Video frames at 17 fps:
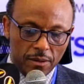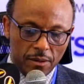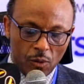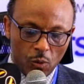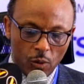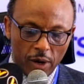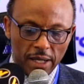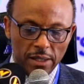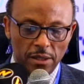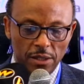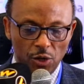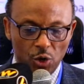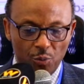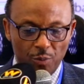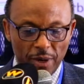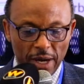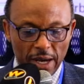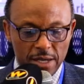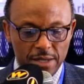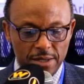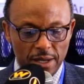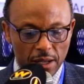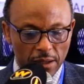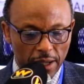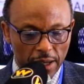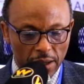what Ethiopia is
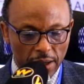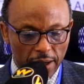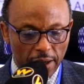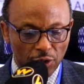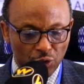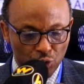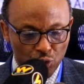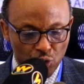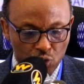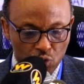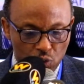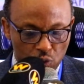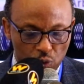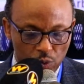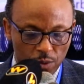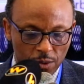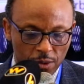intending to do.